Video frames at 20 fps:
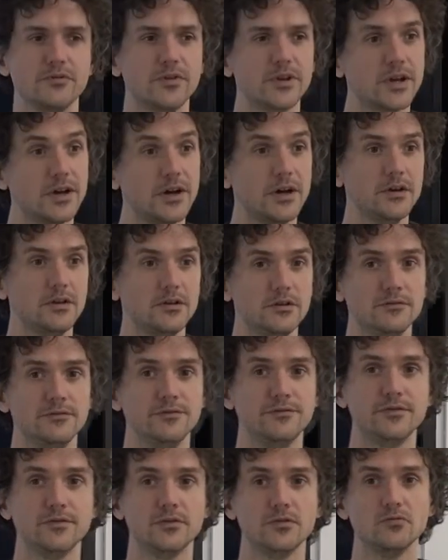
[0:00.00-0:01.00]
of the kind
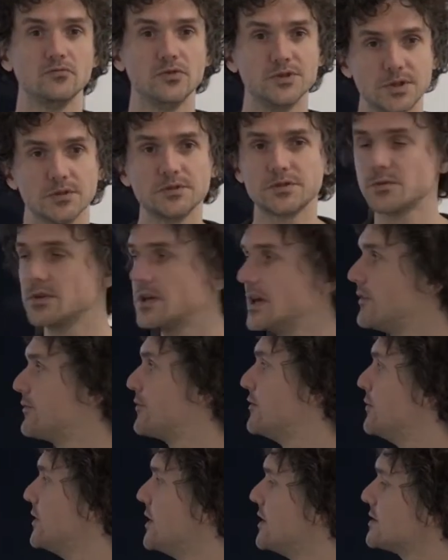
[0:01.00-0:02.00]
of results we get
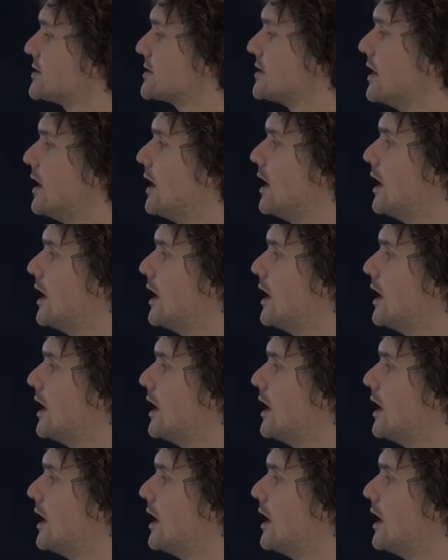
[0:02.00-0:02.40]
from this,